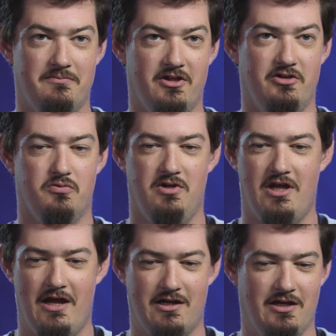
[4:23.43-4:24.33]
things, we
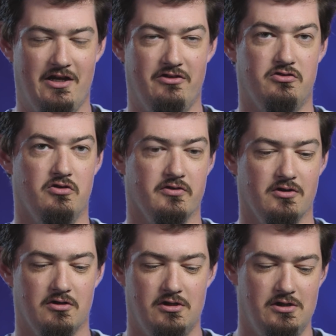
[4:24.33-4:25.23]
agonized
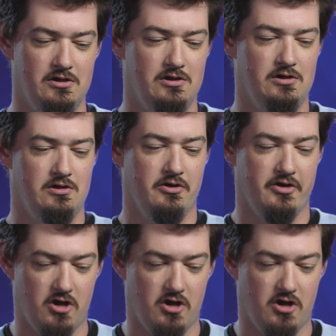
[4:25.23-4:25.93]
over the